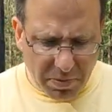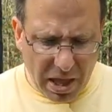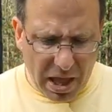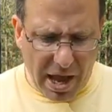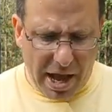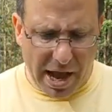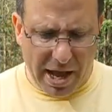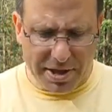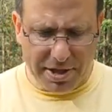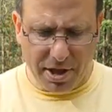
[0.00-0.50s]

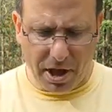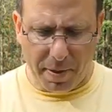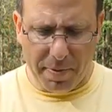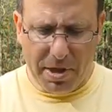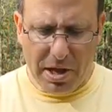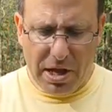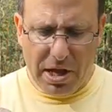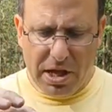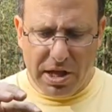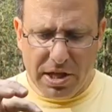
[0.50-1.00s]
And
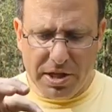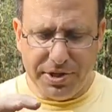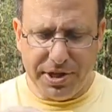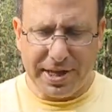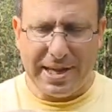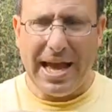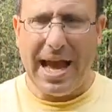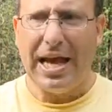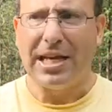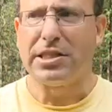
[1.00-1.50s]
the
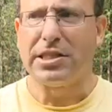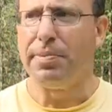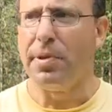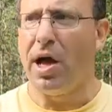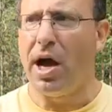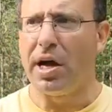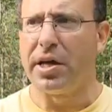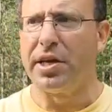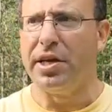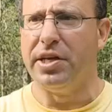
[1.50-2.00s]
gas
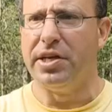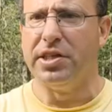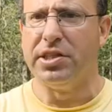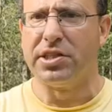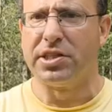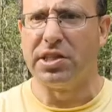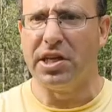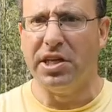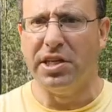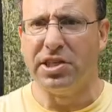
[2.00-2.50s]
block
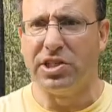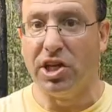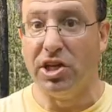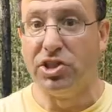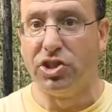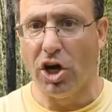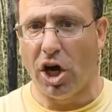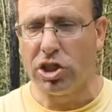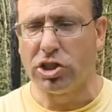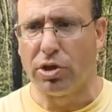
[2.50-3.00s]
is
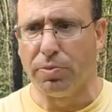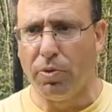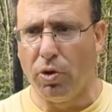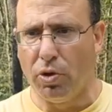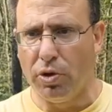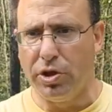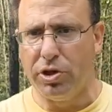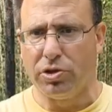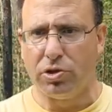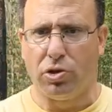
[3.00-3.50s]

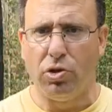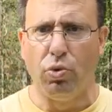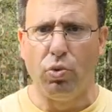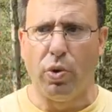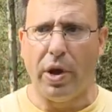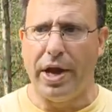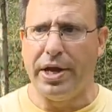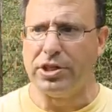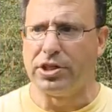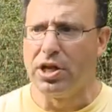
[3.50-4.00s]
adjustable in two
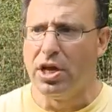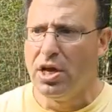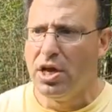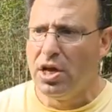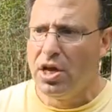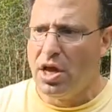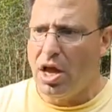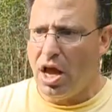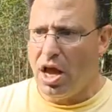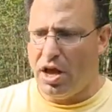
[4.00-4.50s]
ways.
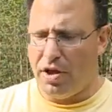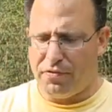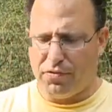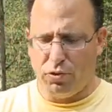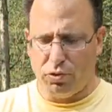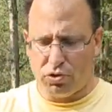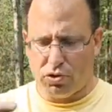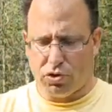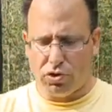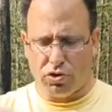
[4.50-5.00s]
And if
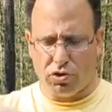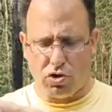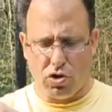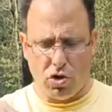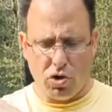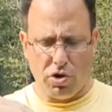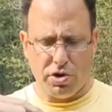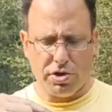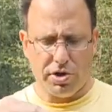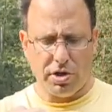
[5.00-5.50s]
you
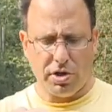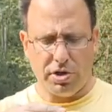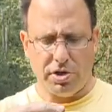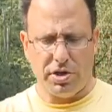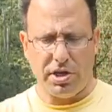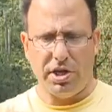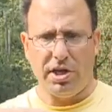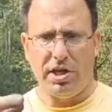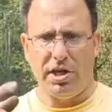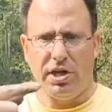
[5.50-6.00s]
turn
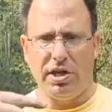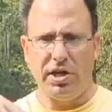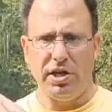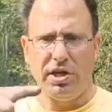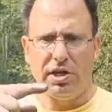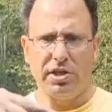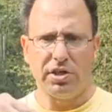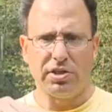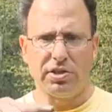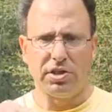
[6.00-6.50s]
the
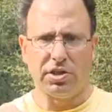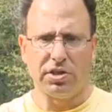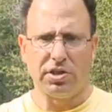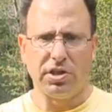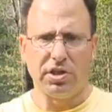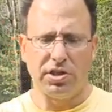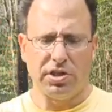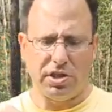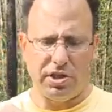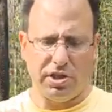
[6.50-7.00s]

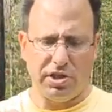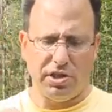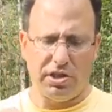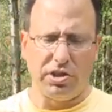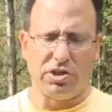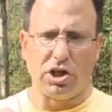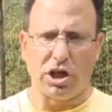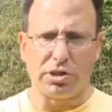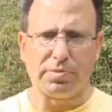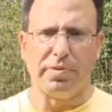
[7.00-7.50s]

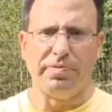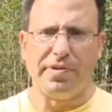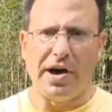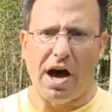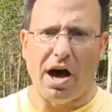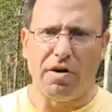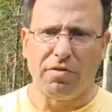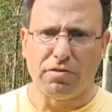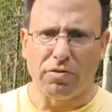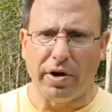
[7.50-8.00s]
adjustment
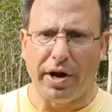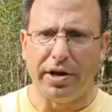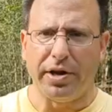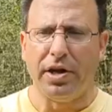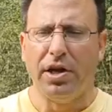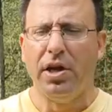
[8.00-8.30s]
valve, right,